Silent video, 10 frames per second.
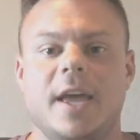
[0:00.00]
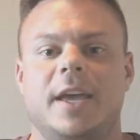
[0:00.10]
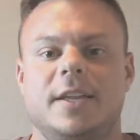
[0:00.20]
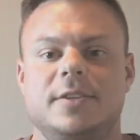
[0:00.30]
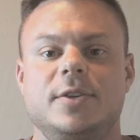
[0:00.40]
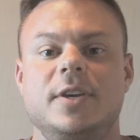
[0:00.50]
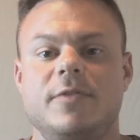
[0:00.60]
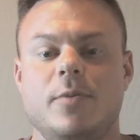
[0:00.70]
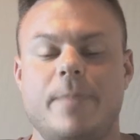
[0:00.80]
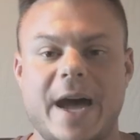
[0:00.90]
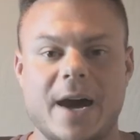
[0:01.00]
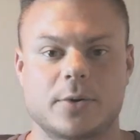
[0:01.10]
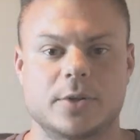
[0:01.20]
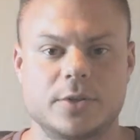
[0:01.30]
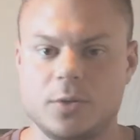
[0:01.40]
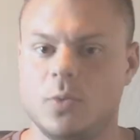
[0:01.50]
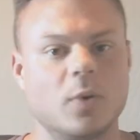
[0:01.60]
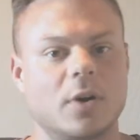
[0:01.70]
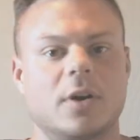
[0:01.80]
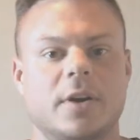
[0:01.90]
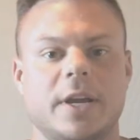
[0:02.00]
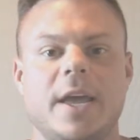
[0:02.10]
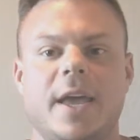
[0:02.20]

and to give you power to work